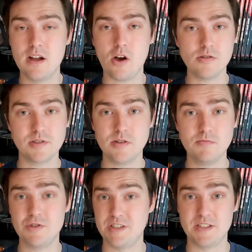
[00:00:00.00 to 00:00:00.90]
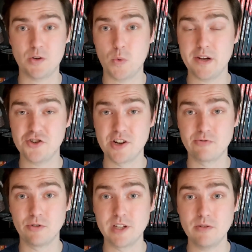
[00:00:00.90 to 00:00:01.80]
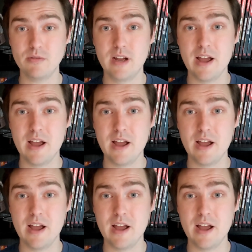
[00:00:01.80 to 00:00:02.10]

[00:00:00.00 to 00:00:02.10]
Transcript: Also, just as a quick general note,